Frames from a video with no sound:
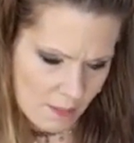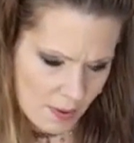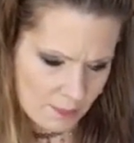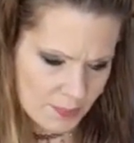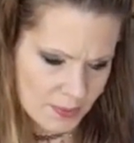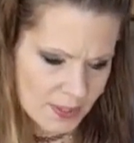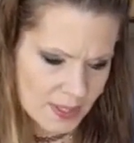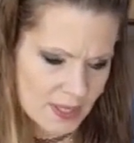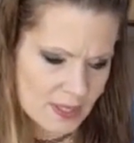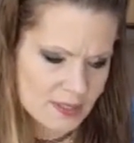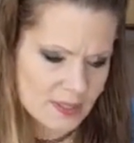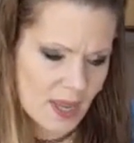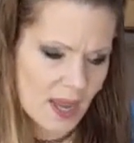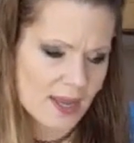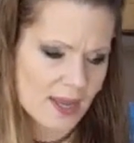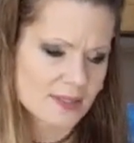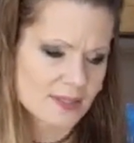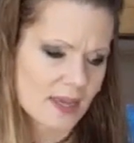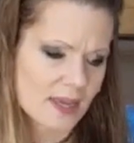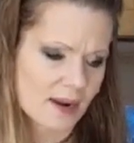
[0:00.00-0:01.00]
Please,
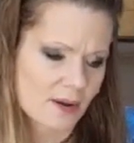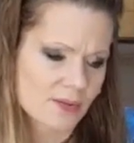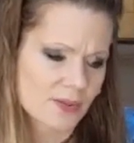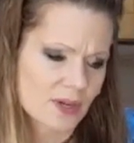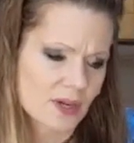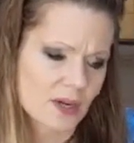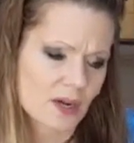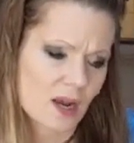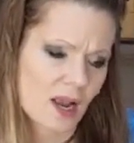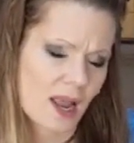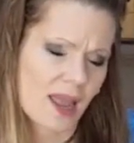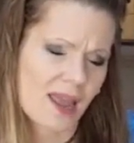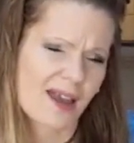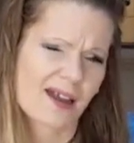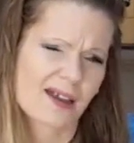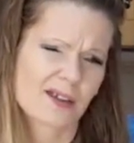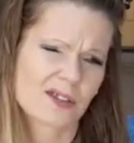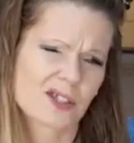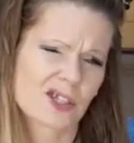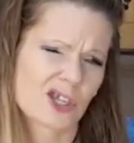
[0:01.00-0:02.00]
guys, get out there
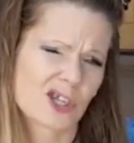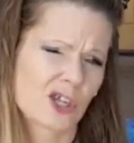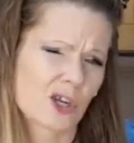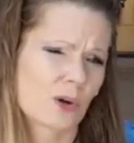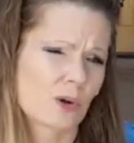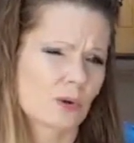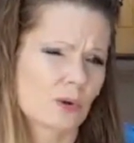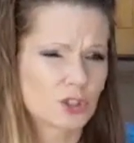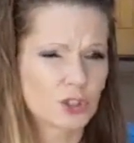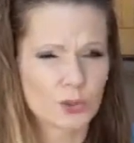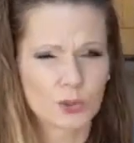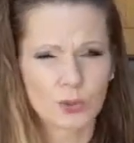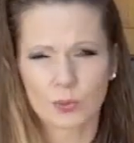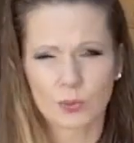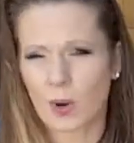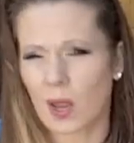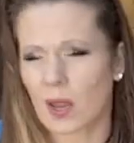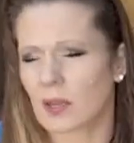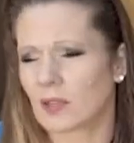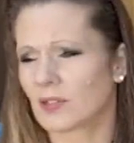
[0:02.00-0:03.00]
and do the
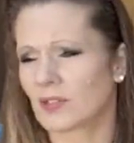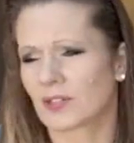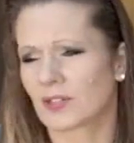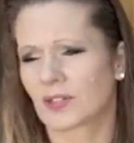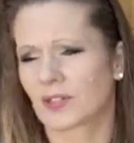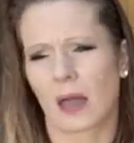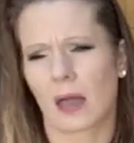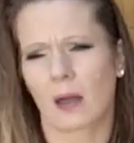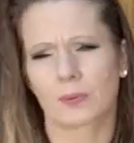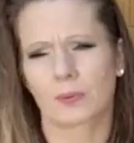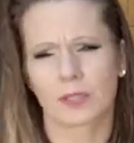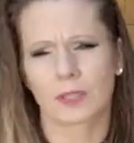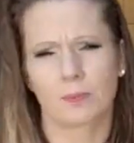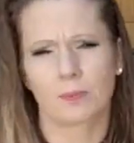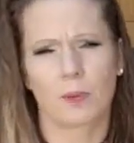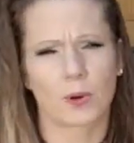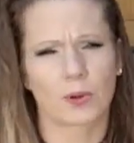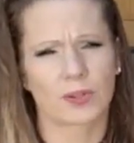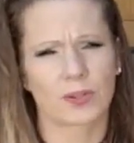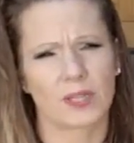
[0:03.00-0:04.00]
runs, help
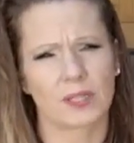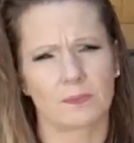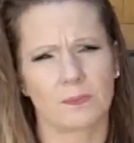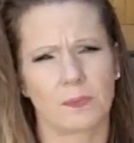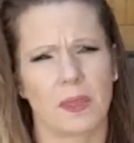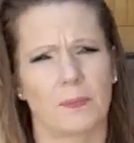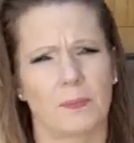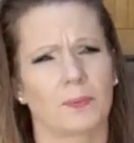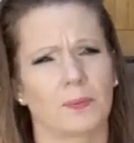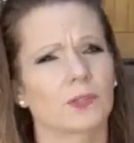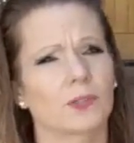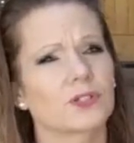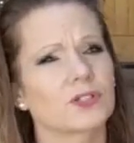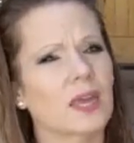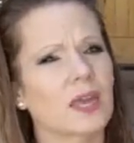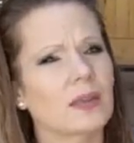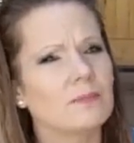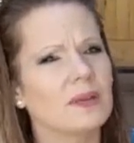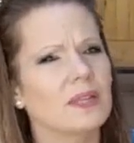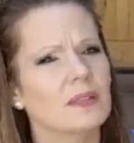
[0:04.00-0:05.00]
support these people.
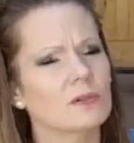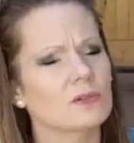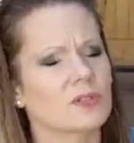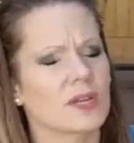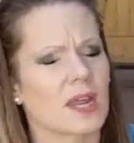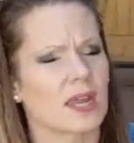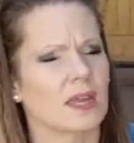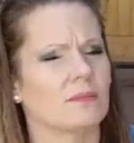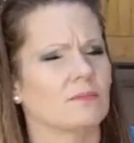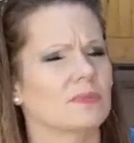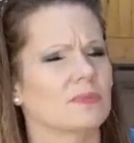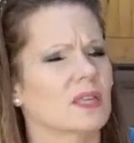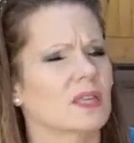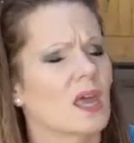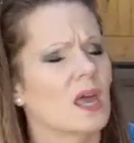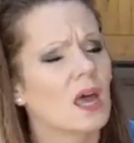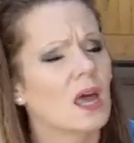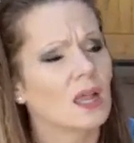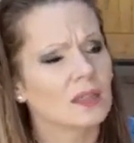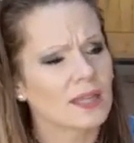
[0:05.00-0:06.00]
Send me those names.
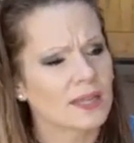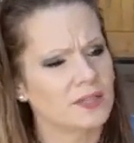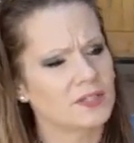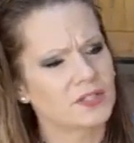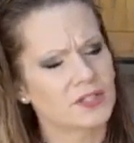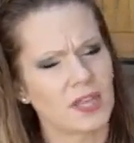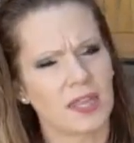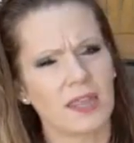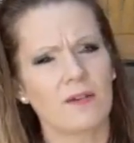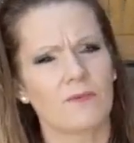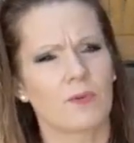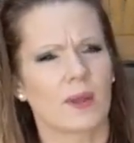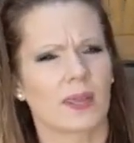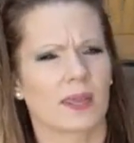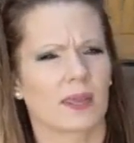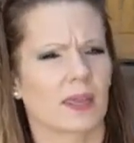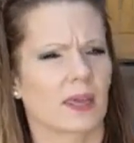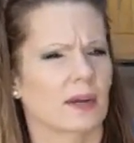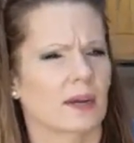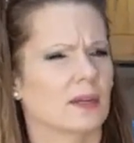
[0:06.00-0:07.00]
Let's see if we
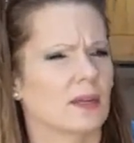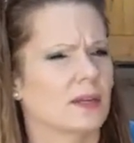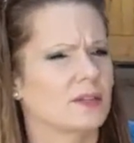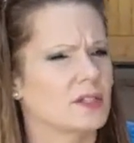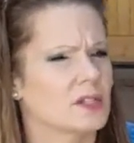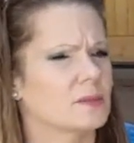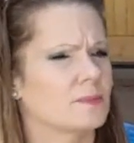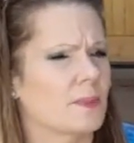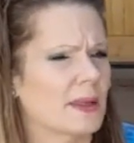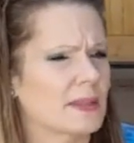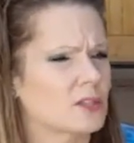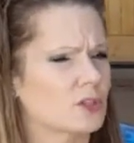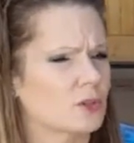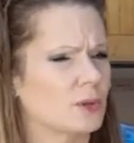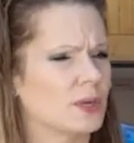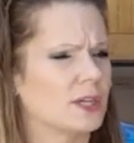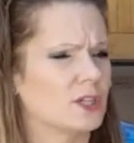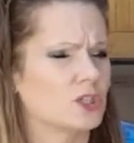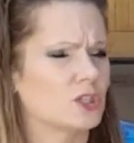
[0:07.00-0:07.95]
can get a dispensary